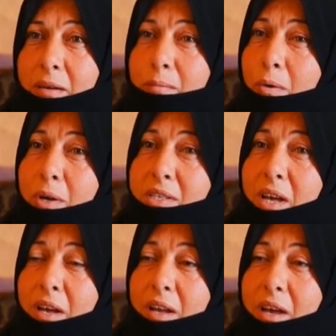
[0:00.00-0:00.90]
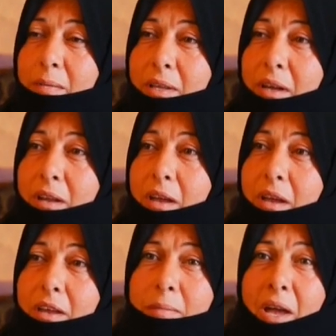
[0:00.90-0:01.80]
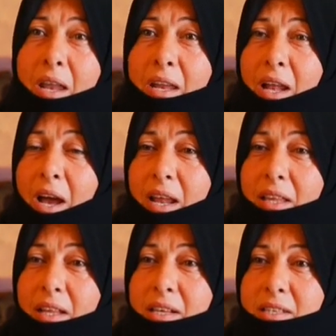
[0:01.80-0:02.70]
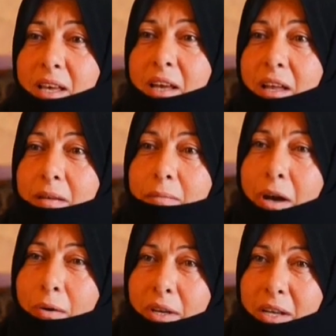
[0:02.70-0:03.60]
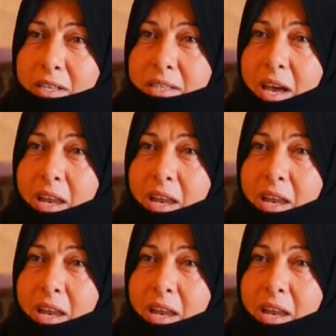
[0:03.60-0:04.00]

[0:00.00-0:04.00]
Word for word: It will prevent humanitarian aid to us, which is sent to us.